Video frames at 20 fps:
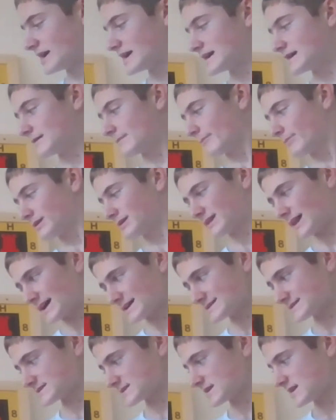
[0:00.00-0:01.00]

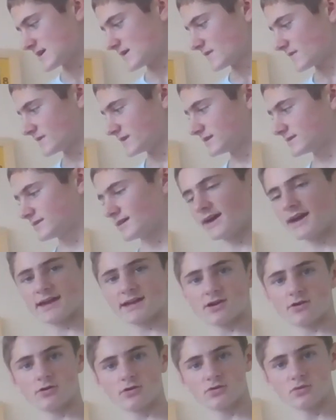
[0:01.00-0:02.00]
plus the attack
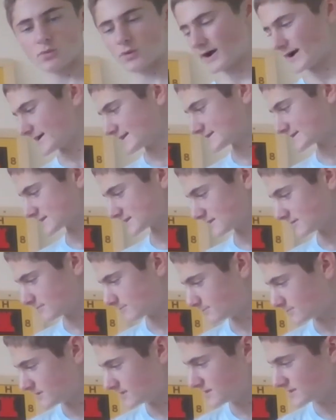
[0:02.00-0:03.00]
on white's
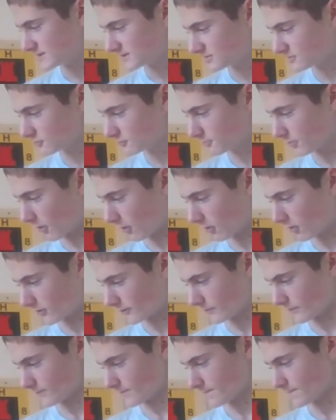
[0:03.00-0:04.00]
b2
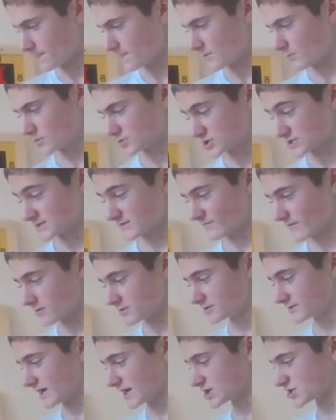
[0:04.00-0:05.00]
pawn, which is a very
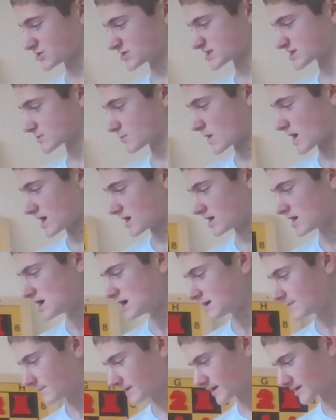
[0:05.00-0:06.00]
dangerous square
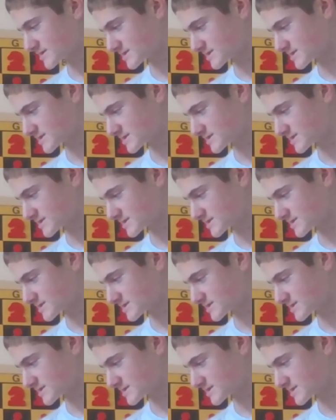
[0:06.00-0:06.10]
because of